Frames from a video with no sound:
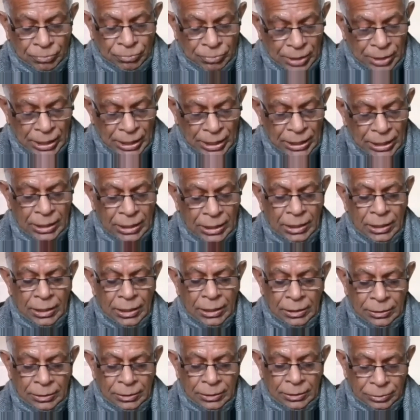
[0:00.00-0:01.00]
Well,
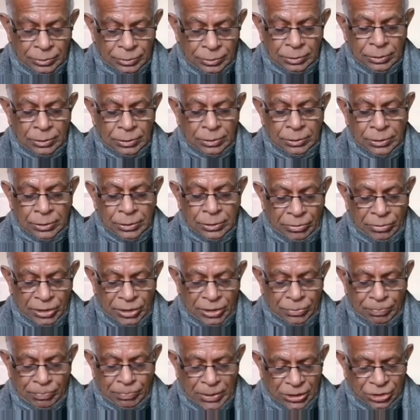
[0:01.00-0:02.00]
there
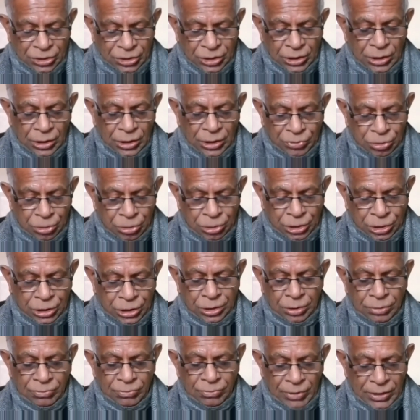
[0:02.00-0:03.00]
was much
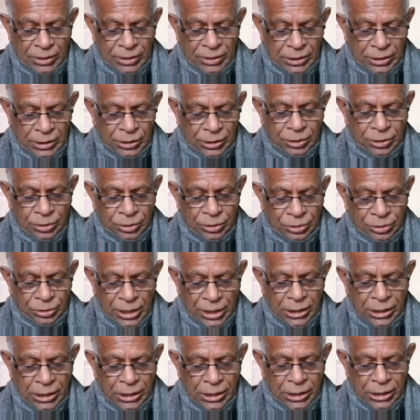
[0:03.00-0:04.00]
confusion when they
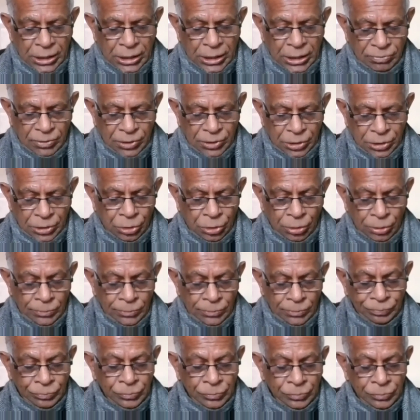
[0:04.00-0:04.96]
started to withdraw.